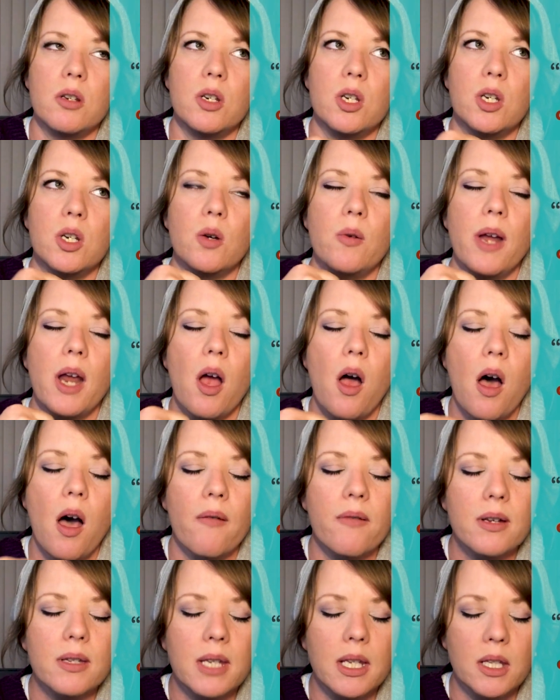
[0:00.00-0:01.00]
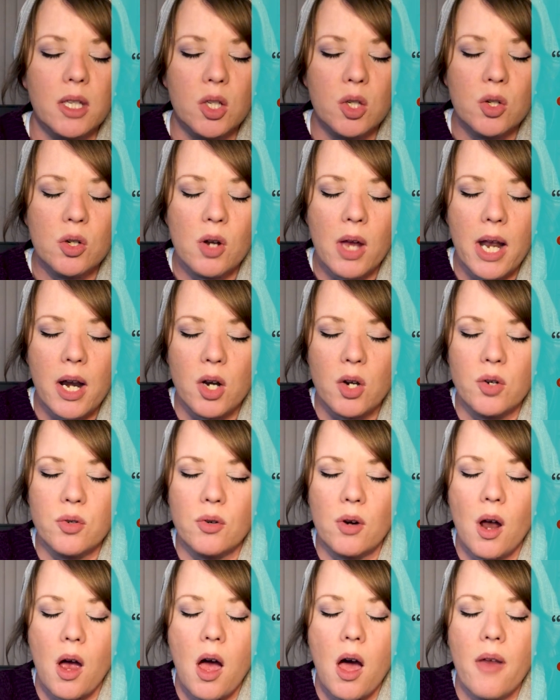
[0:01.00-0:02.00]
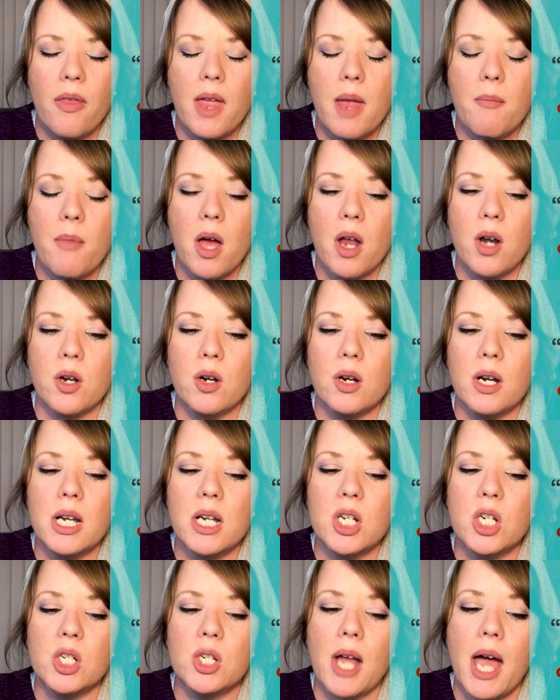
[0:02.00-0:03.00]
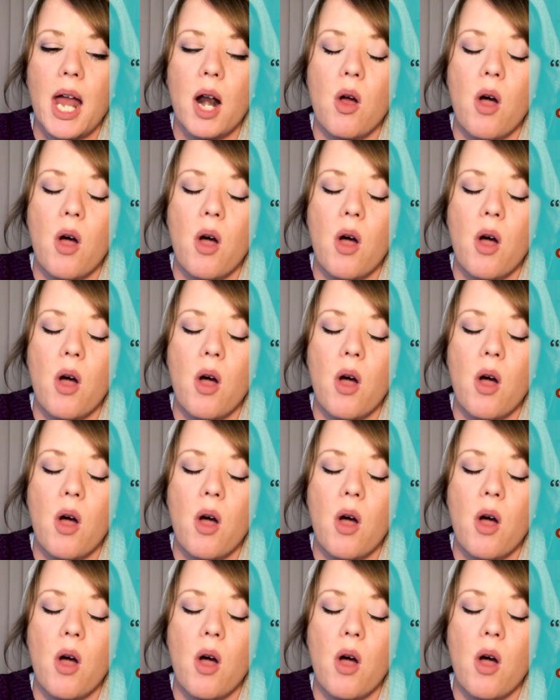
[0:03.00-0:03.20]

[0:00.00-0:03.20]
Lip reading: doing all these things, trying to draw them under his shadow,